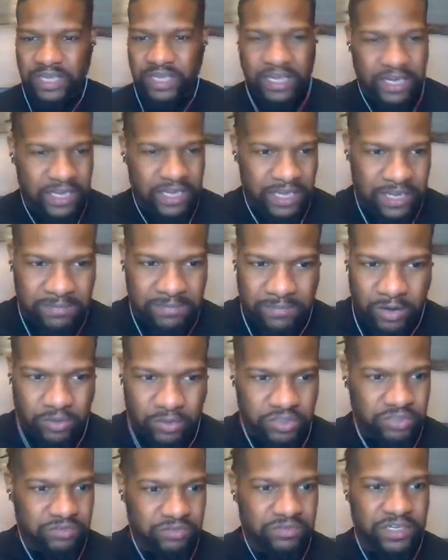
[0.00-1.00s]
any
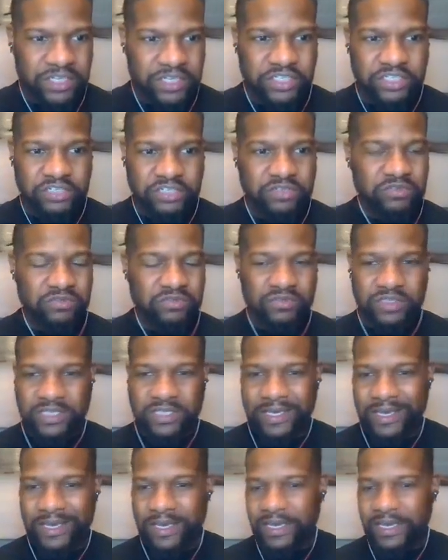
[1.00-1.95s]
emotional issues,